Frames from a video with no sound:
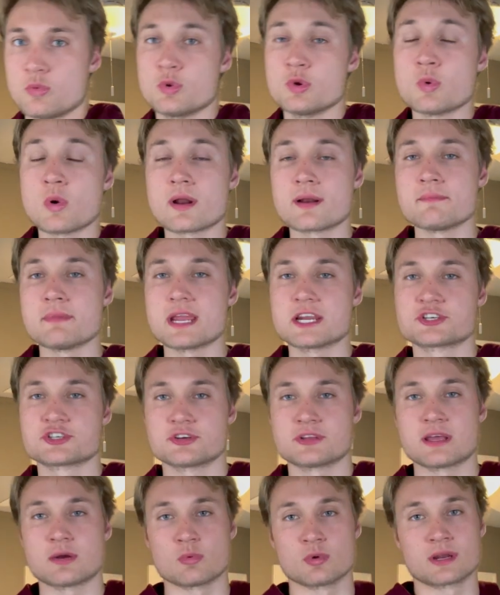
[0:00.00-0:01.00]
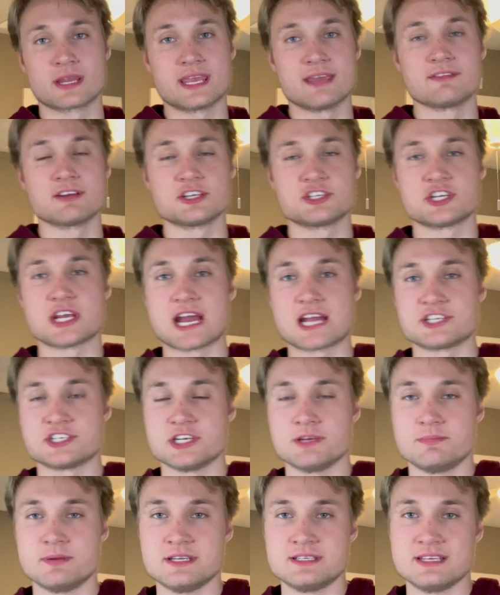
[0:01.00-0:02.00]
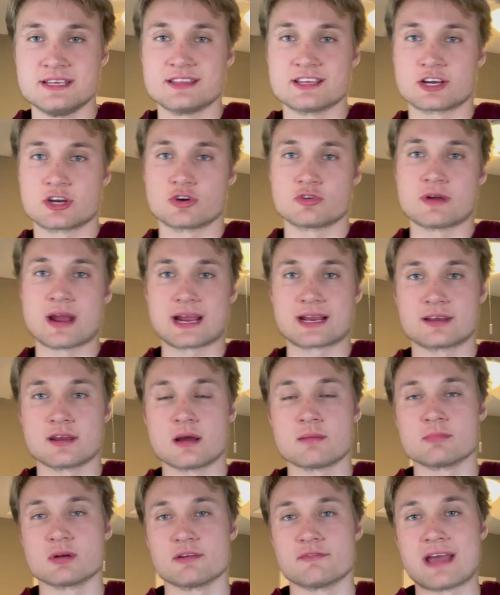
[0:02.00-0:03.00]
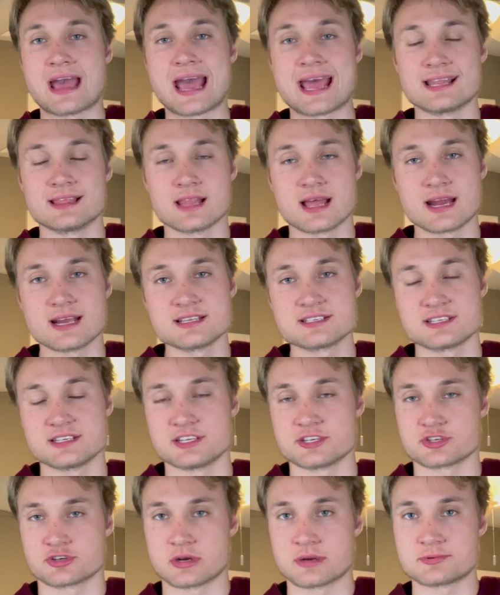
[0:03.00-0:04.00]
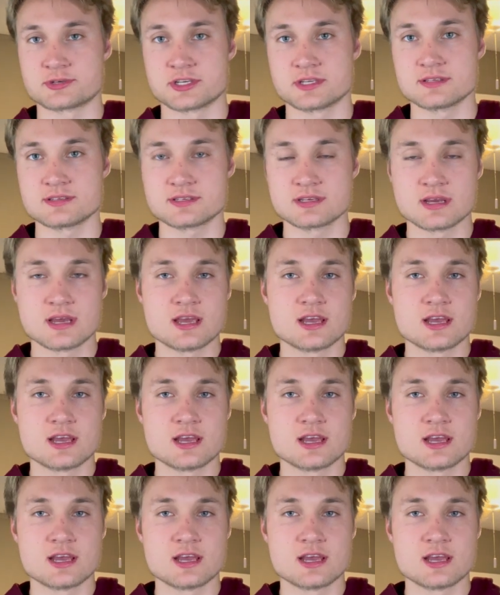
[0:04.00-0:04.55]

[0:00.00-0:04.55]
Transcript: We want to make sure that we're giving ChatGPT the correct number of headlines and descriptions.